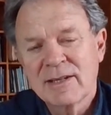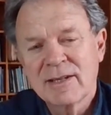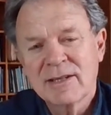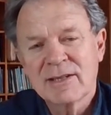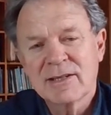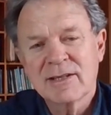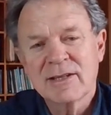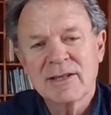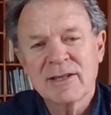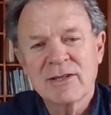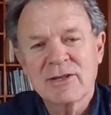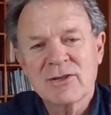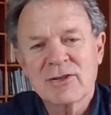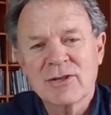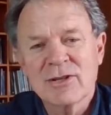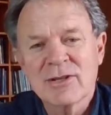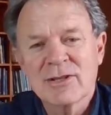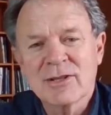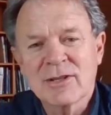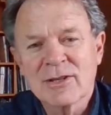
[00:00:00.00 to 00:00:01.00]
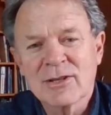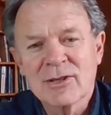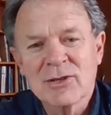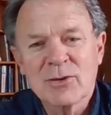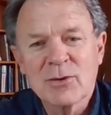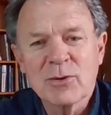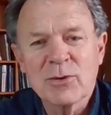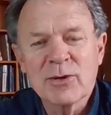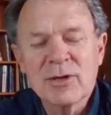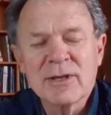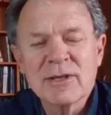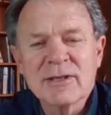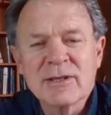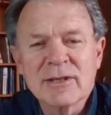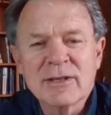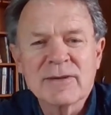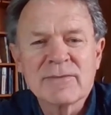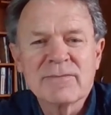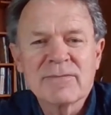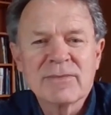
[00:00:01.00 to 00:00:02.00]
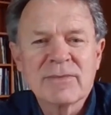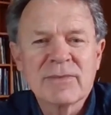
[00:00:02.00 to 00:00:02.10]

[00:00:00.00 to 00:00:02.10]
It's an interesting story, isn't it?